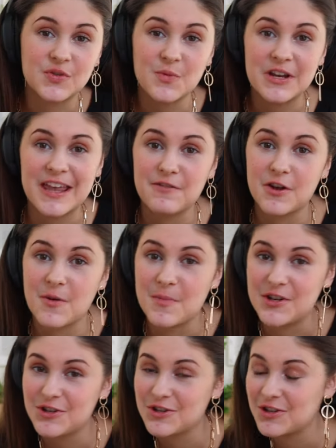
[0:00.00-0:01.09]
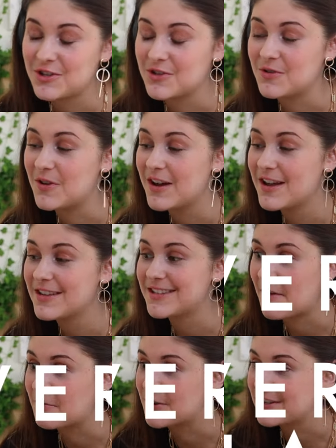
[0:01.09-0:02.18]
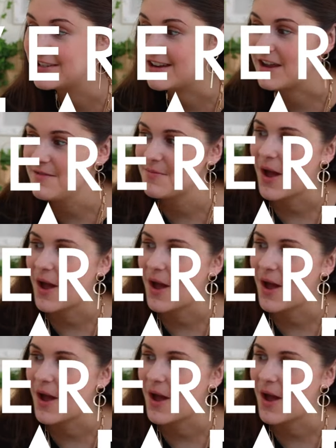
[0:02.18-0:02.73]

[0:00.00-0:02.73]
someone gave a commission to do Severus Snape.